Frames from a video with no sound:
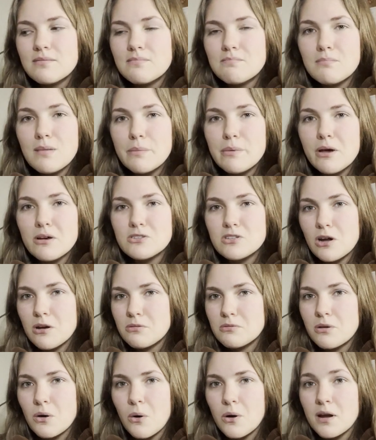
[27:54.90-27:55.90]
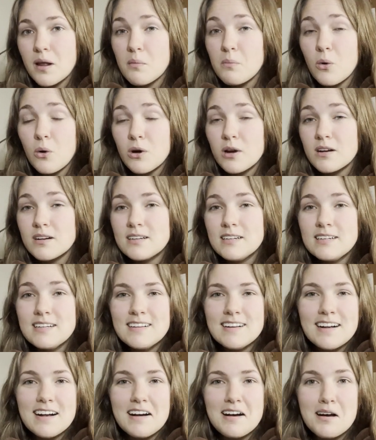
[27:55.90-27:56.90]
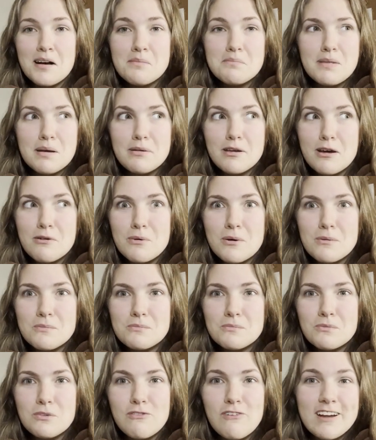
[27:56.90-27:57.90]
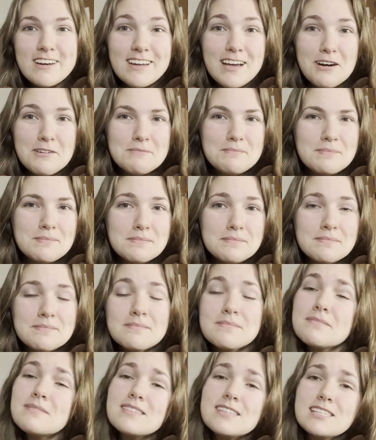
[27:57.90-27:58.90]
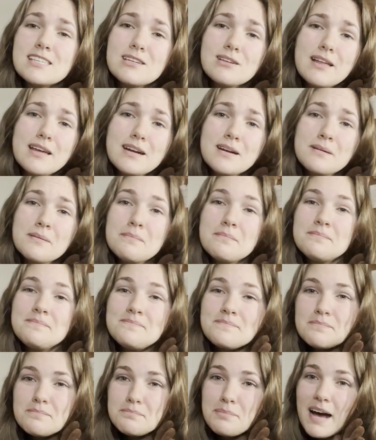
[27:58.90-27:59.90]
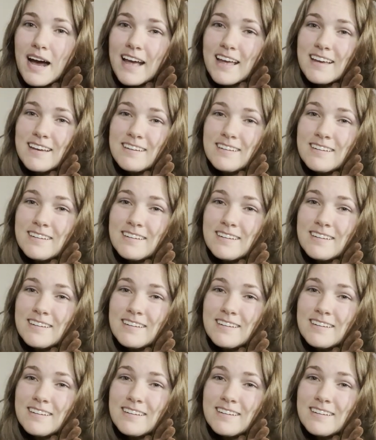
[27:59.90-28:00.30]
Maybe I'll start recording more. Maybe I won't. We'll find out. See you later. Bye.